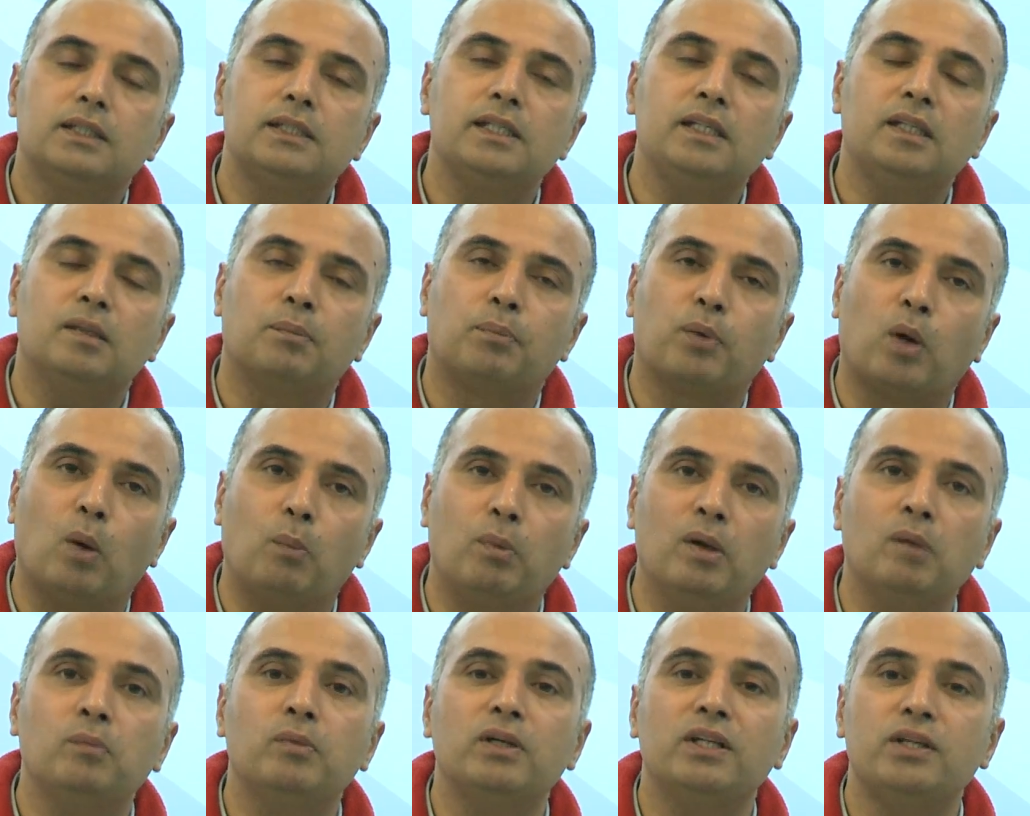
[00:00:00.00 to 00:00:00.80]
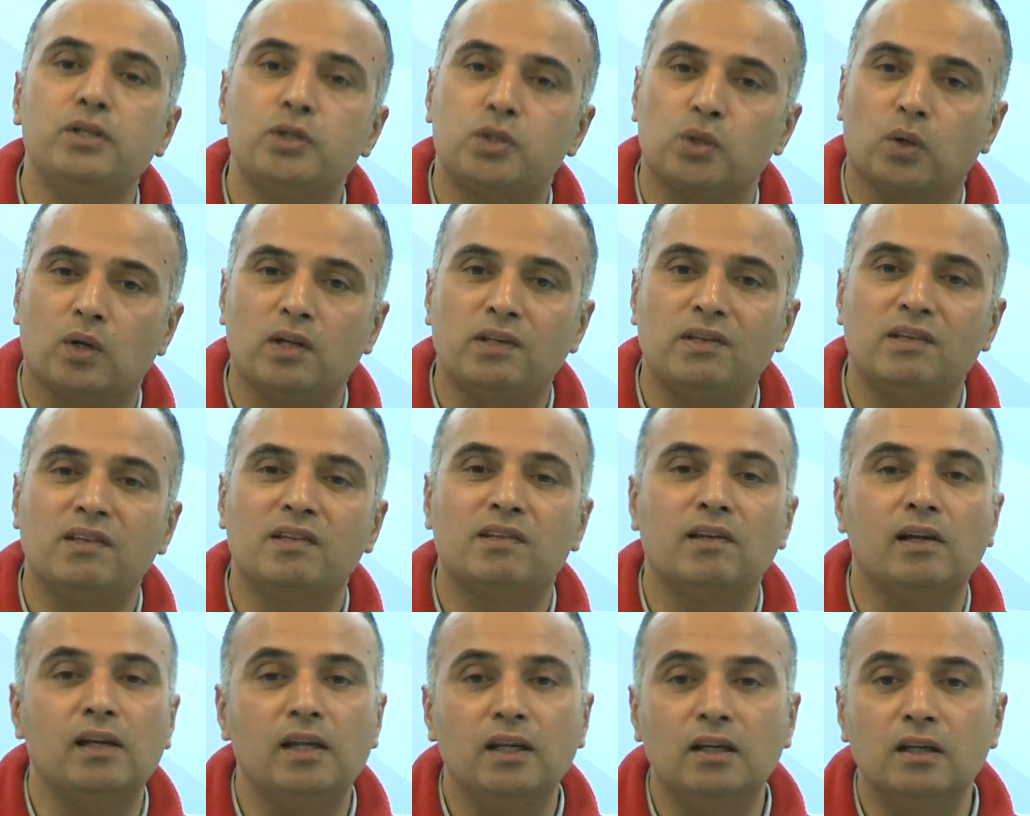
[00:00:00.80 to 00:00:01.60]
See, the problem with insurance is
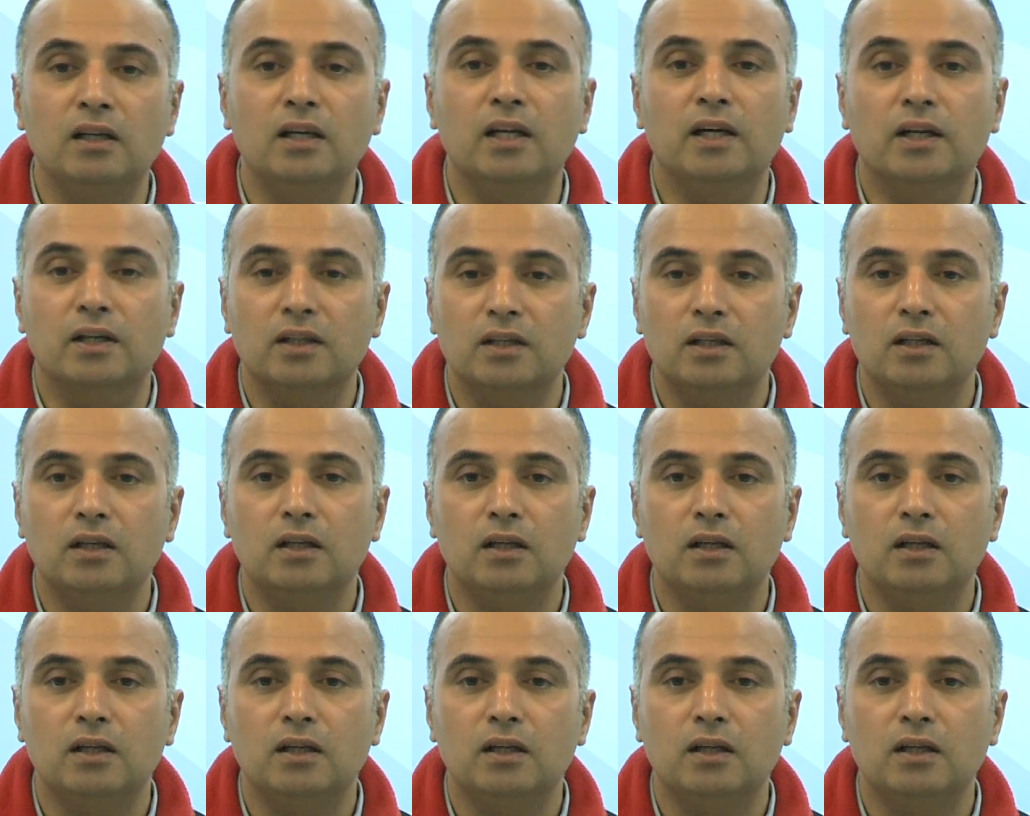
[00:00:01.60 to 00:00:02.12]
it's illegal here.